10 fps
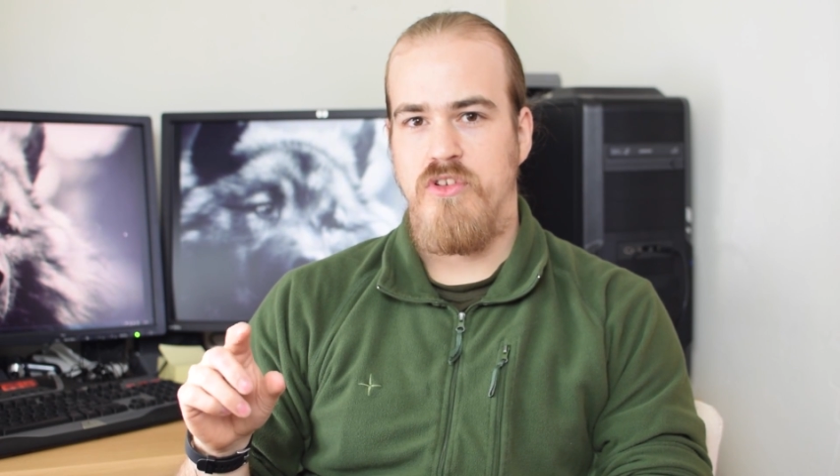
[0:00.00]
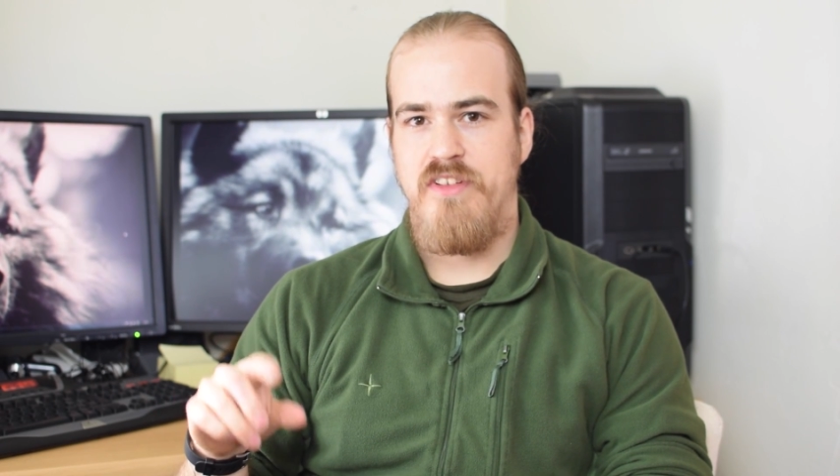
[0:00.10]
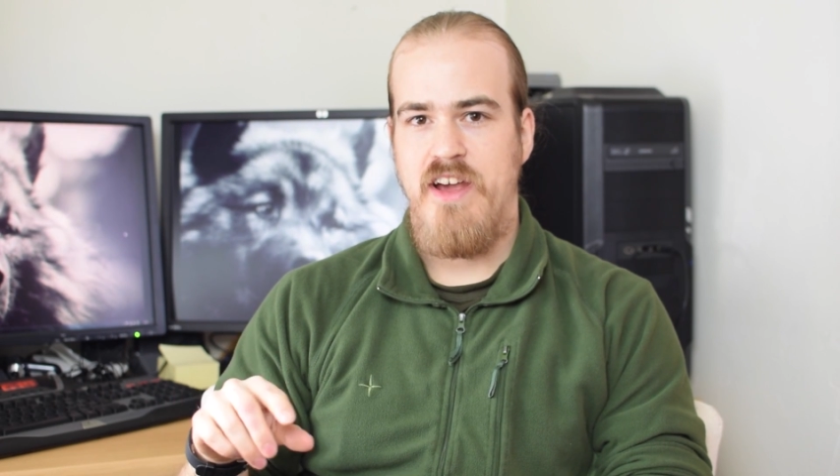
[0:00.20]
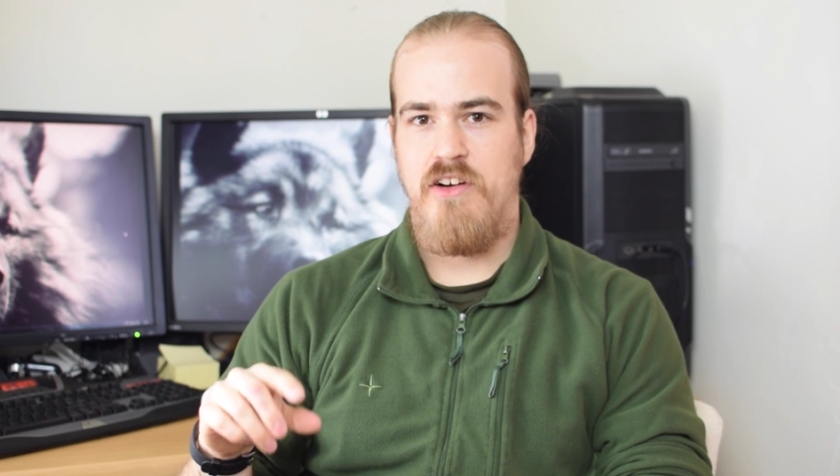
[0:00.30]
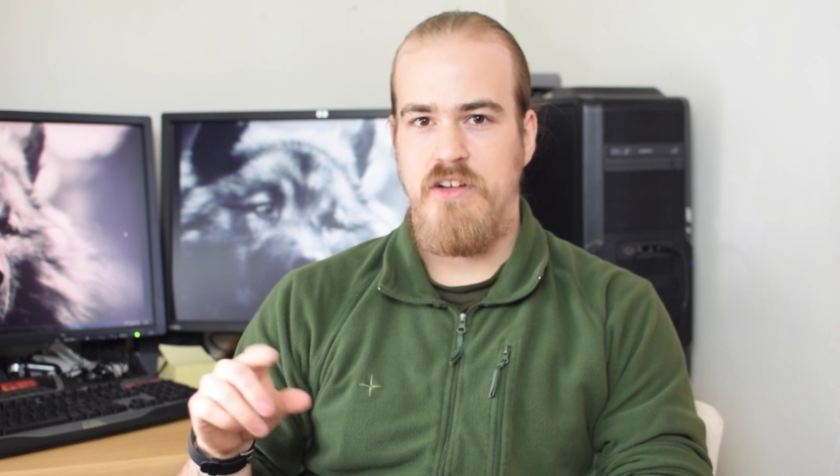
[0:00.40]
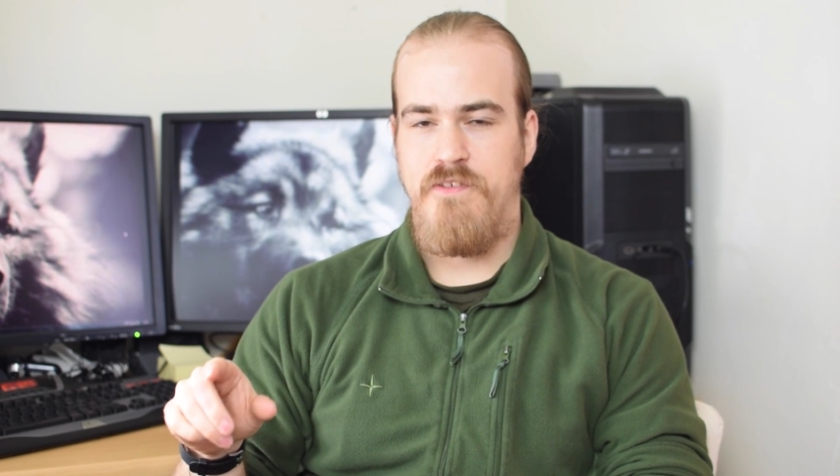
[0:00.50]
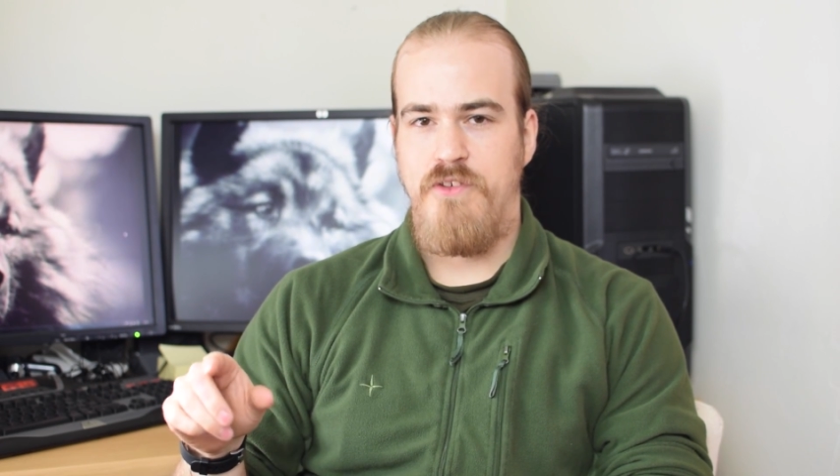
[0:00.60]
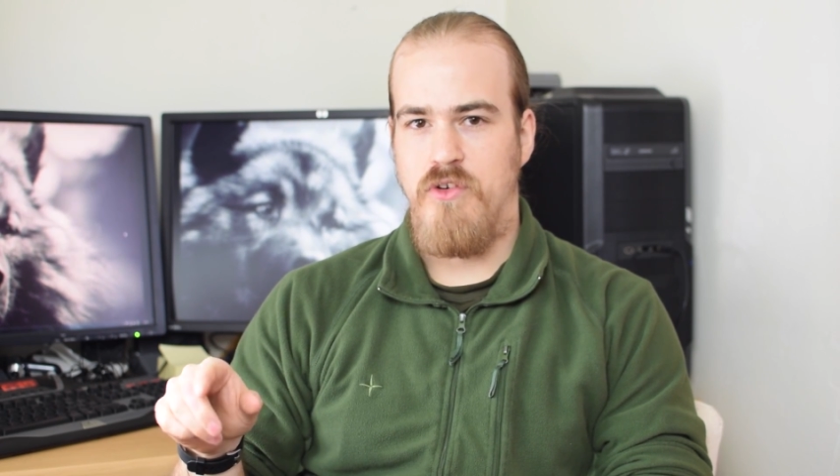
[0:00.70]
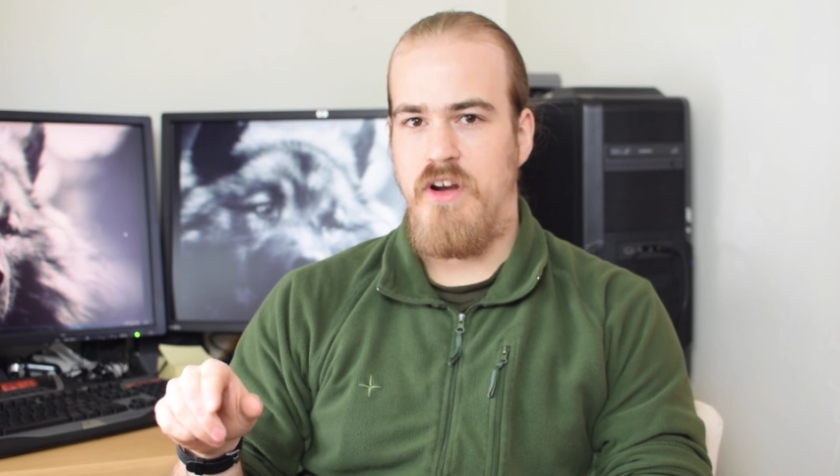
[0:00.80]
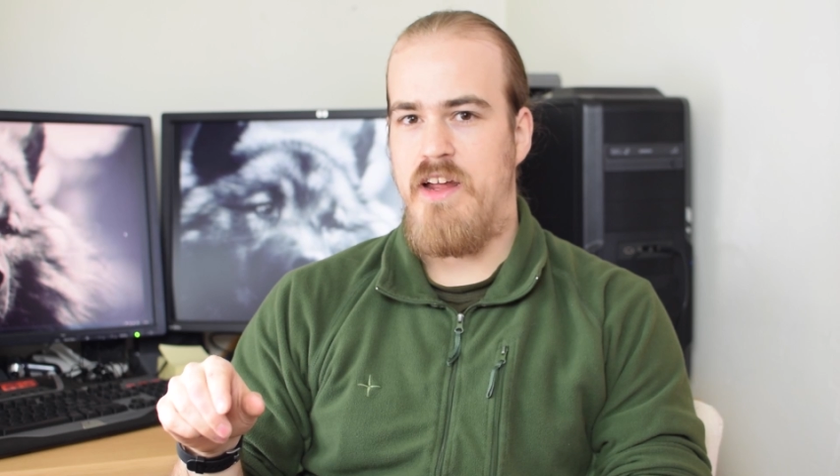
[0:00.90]
to tell
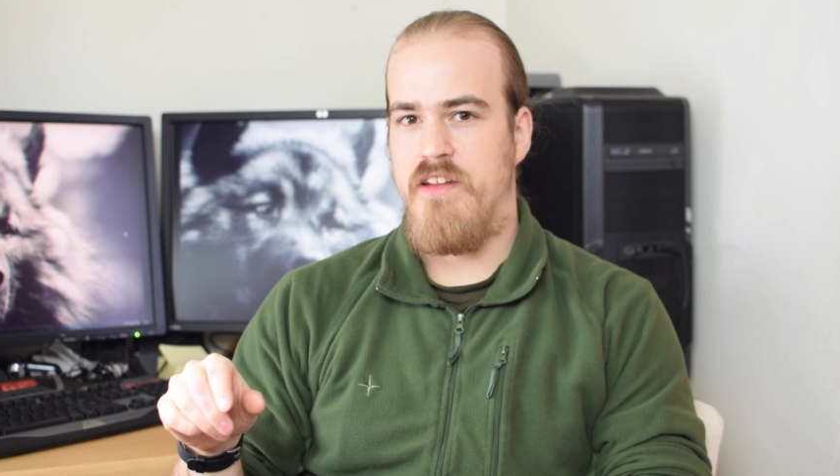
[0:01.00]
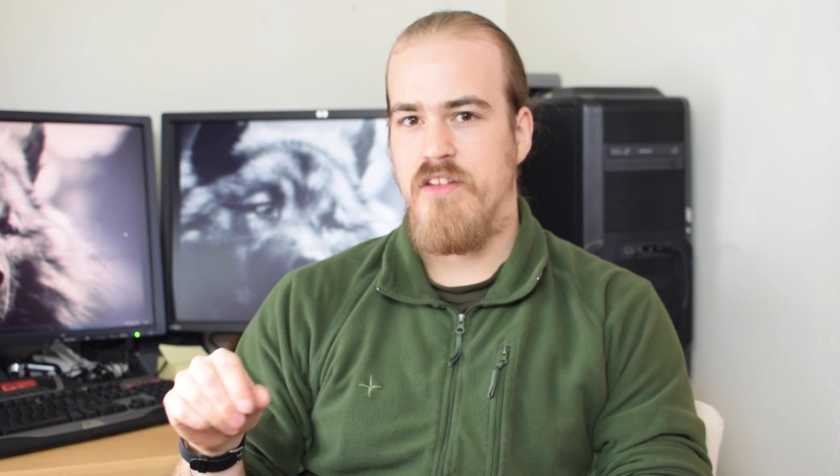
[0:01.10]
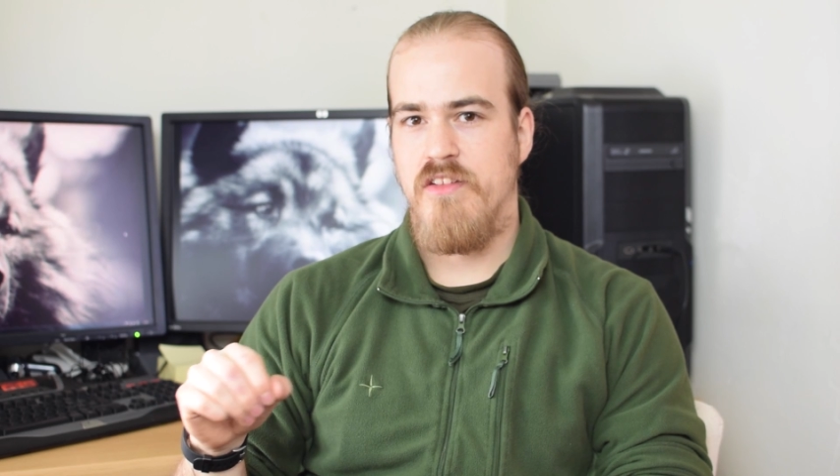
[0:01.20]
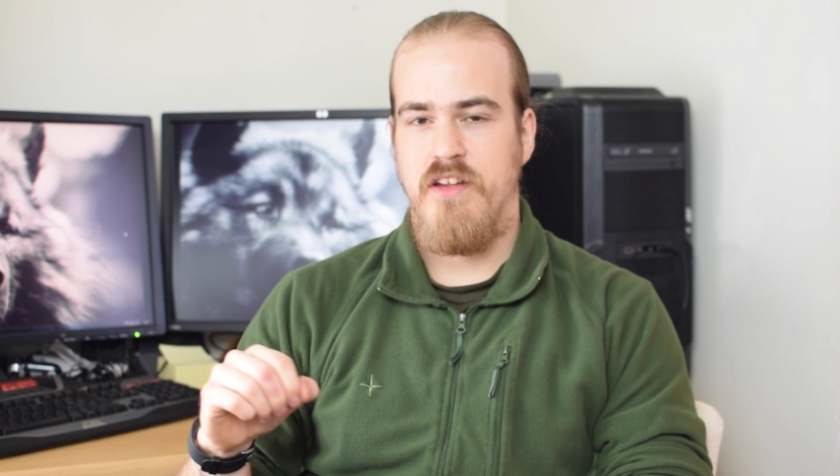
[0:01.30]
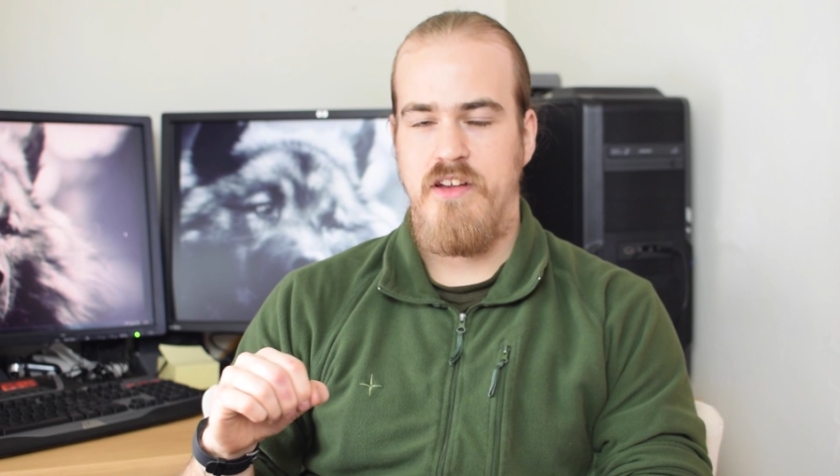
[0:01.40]
if your lens